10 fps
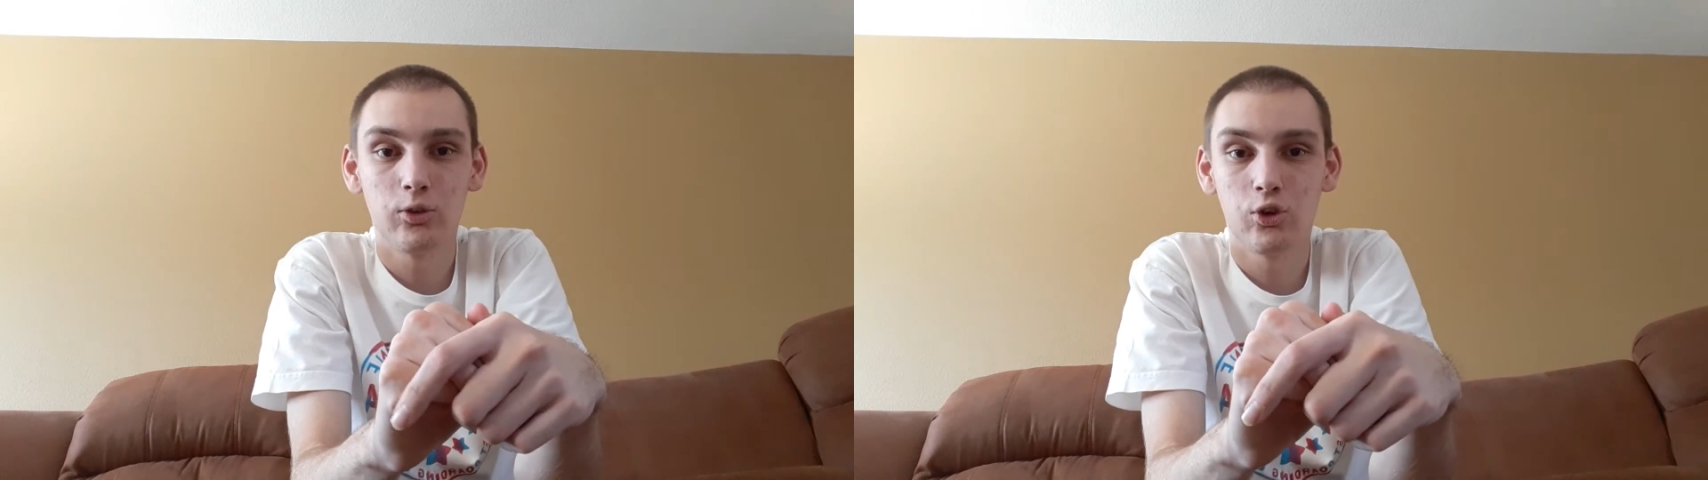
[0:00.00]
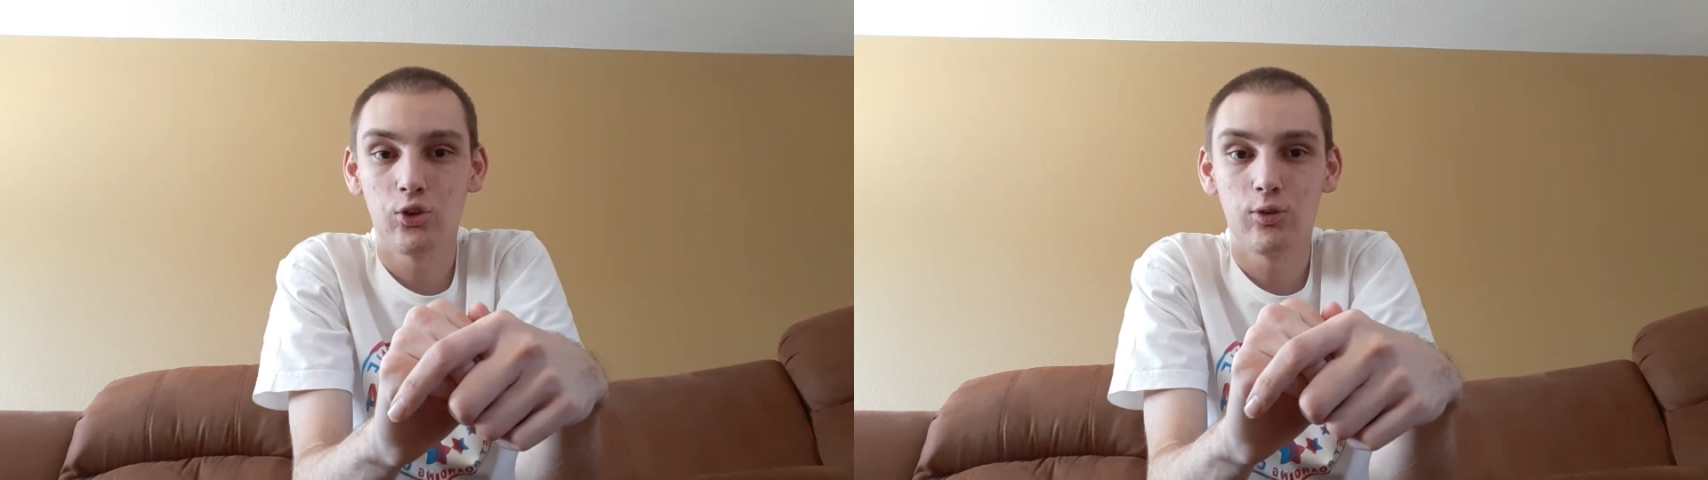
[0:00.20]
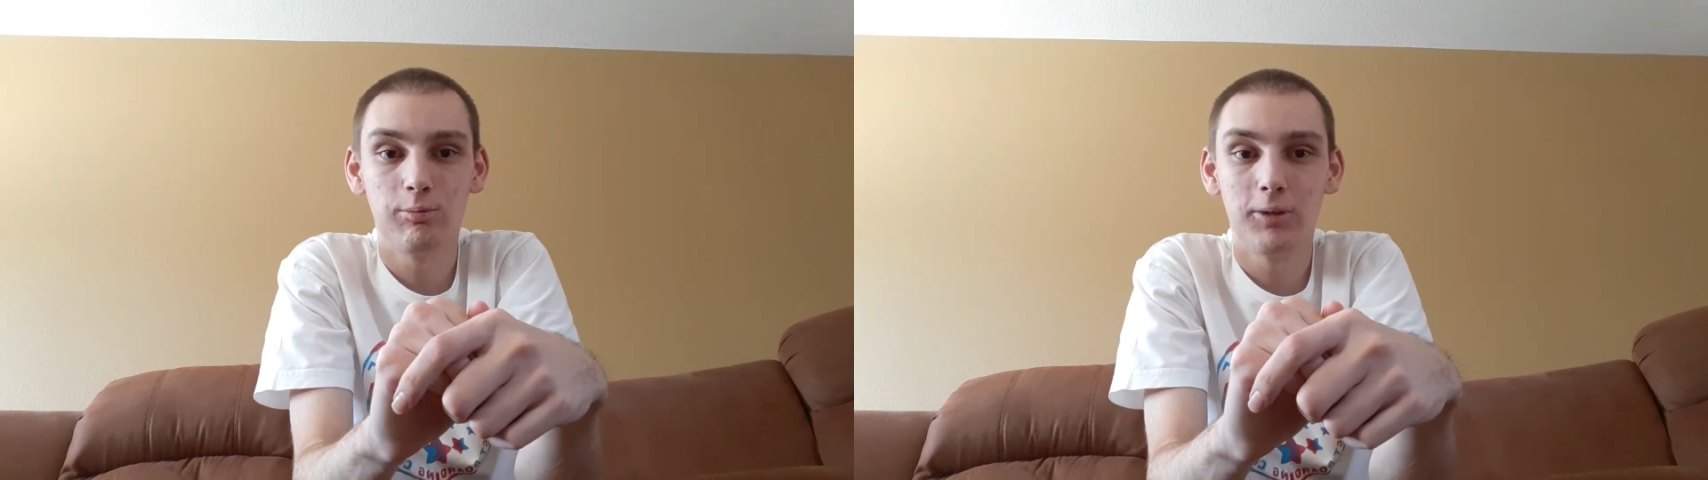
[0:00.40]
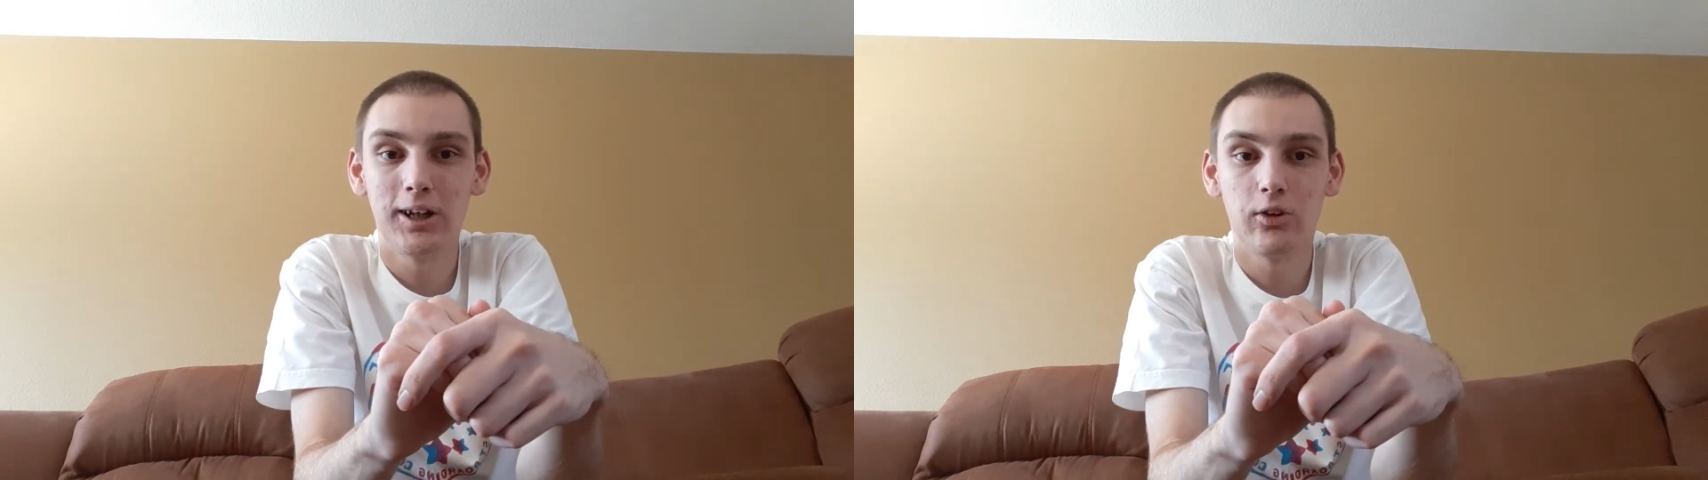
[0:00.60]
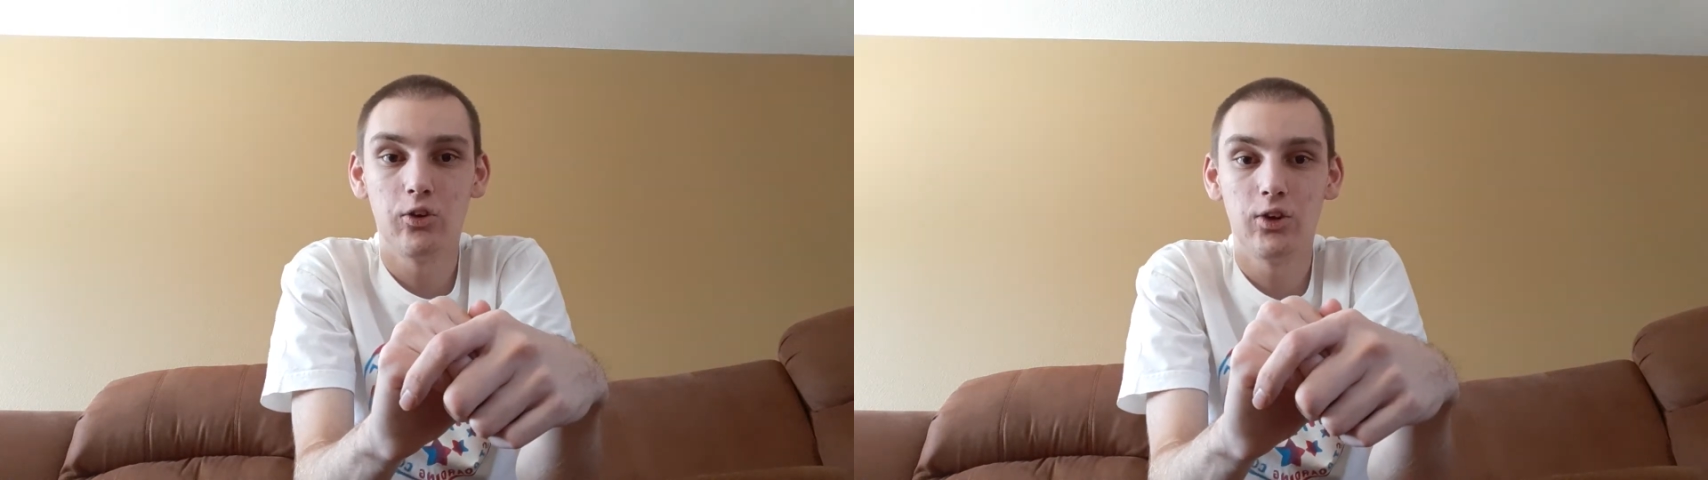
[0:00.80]
surf
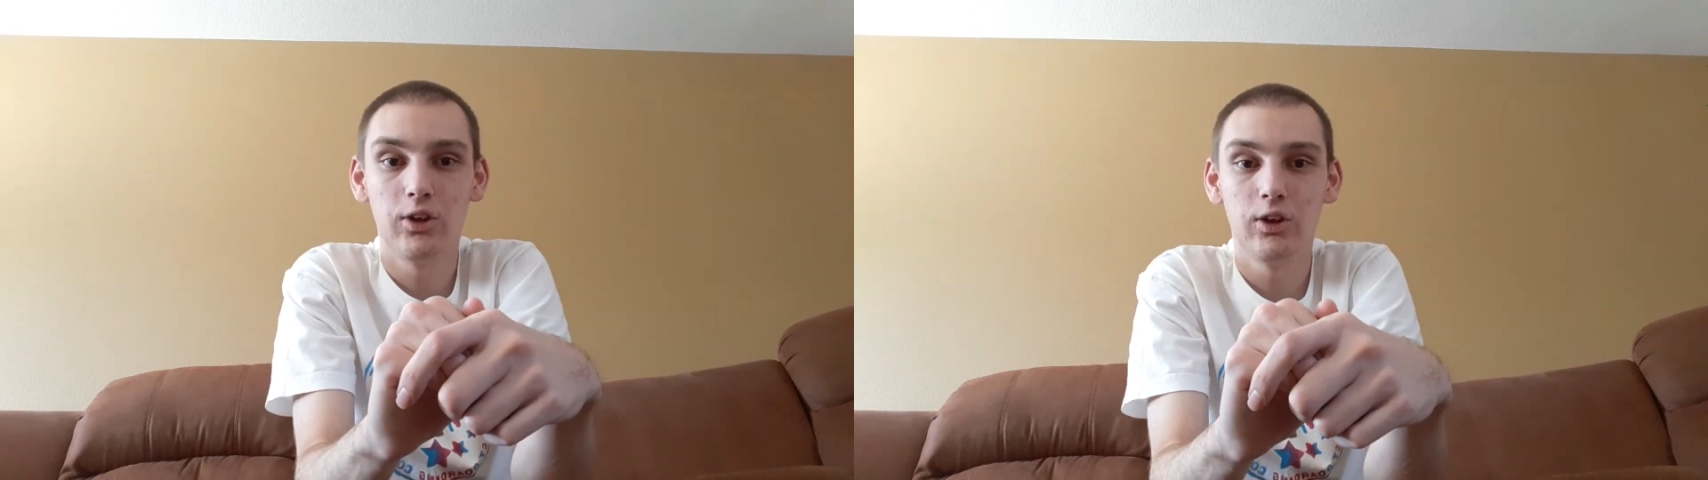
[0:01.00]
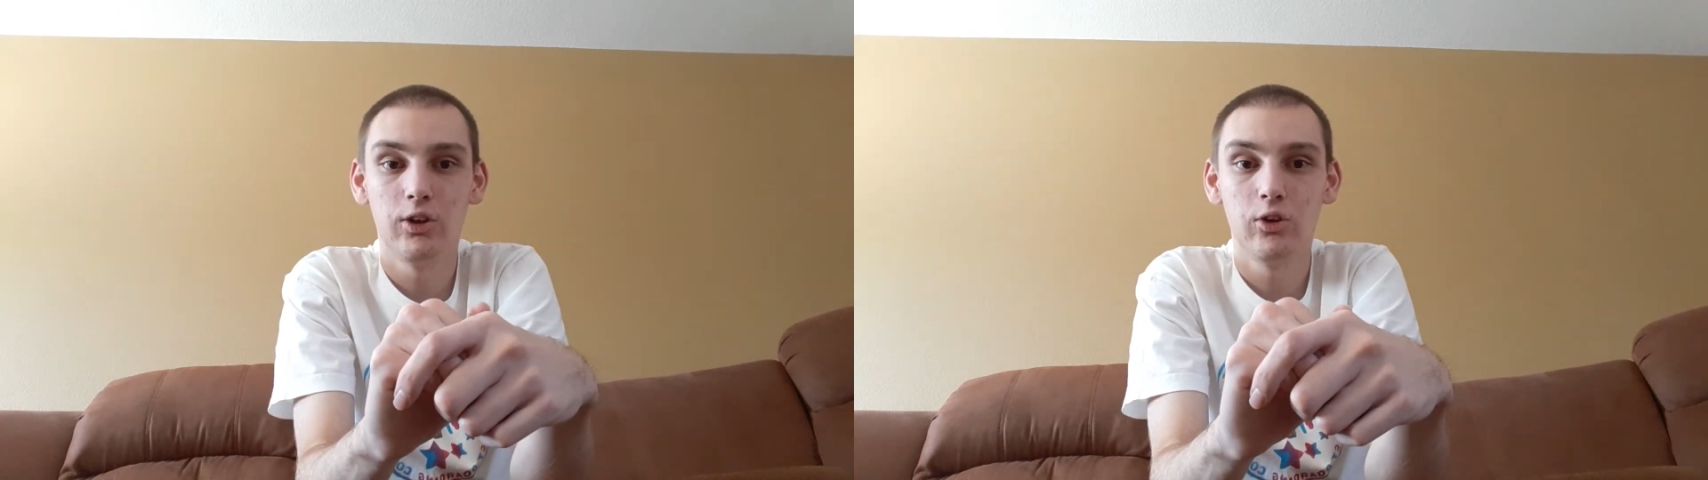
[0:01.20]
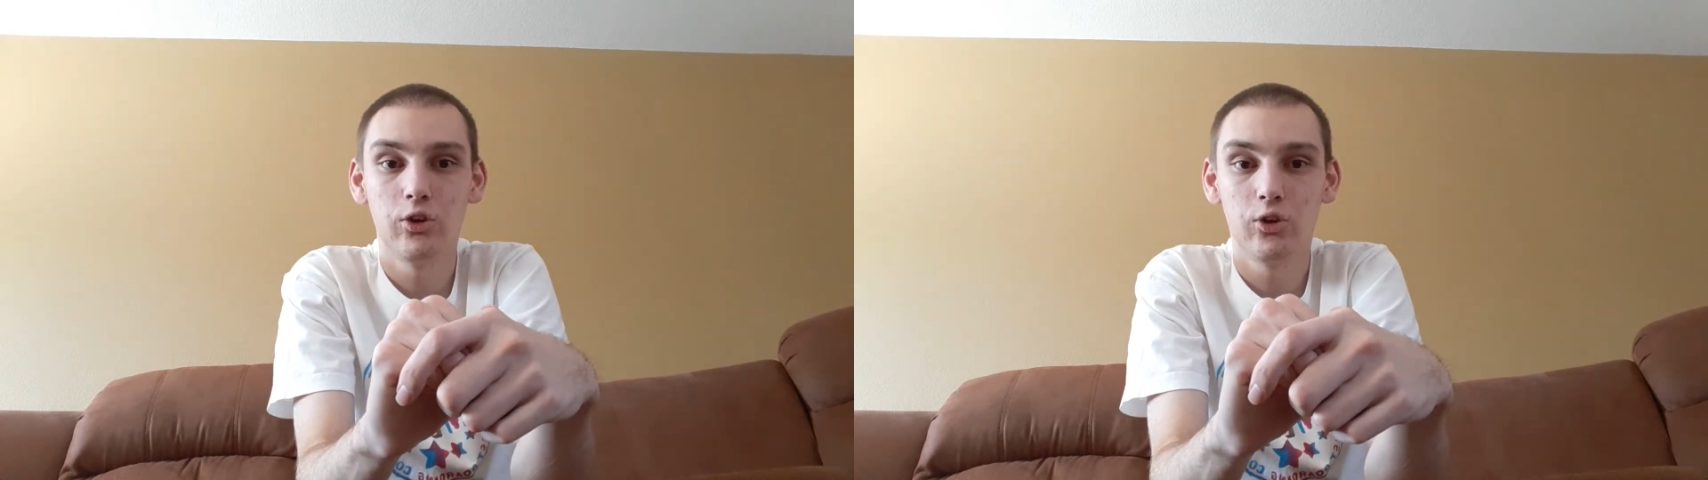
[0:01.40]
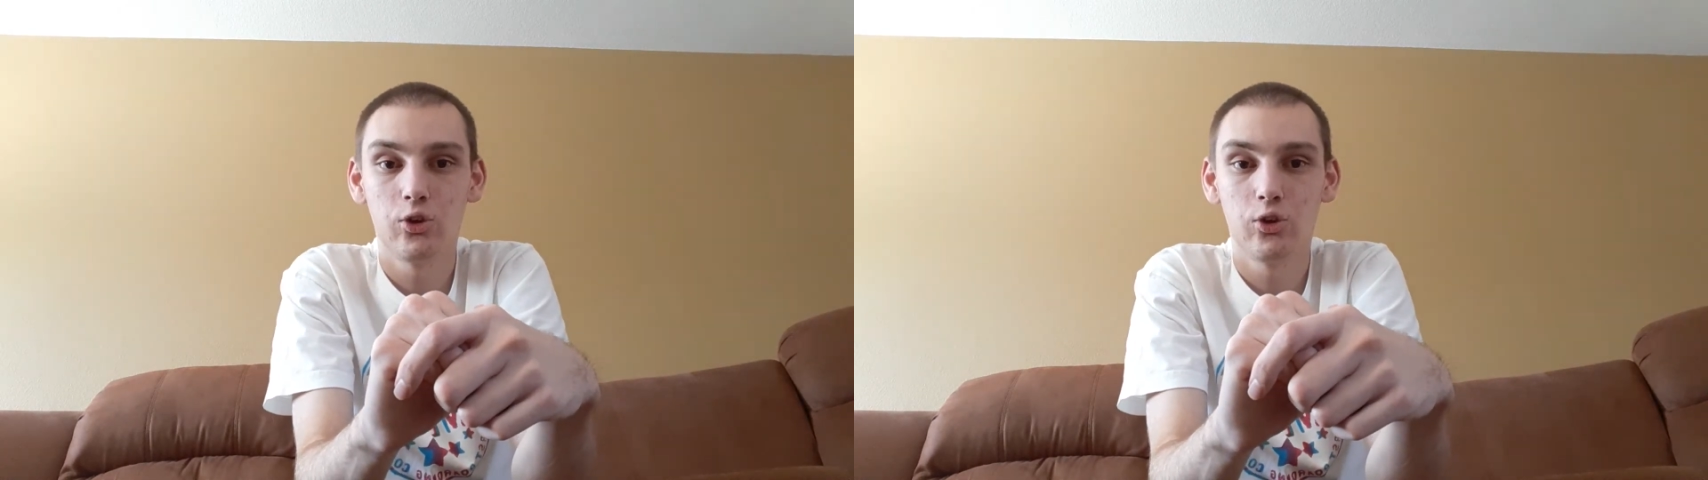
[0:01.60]
magazines,